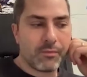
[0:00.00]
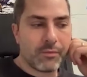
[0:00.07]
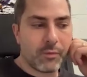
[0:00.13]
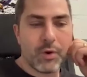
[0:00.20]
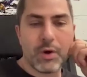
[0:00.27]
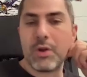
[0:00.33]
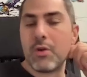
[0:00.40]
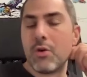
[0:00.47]

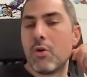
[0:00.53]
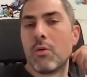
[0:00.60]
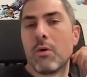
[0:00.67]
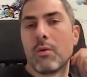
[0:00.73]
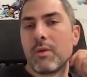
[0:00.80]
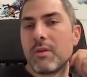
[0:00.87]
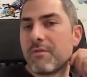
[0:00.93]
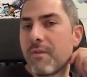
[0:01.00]
renew
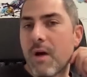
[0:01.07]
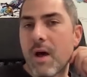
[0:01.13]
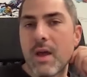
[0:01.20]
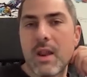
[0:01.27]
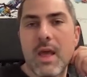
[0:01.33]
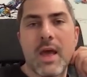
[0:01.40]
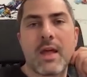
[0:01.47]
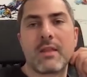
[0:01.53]
or
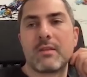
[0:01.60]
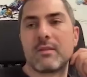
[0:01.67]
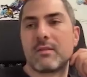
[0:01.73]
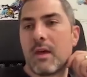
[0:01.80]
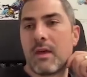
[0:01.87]
refinance,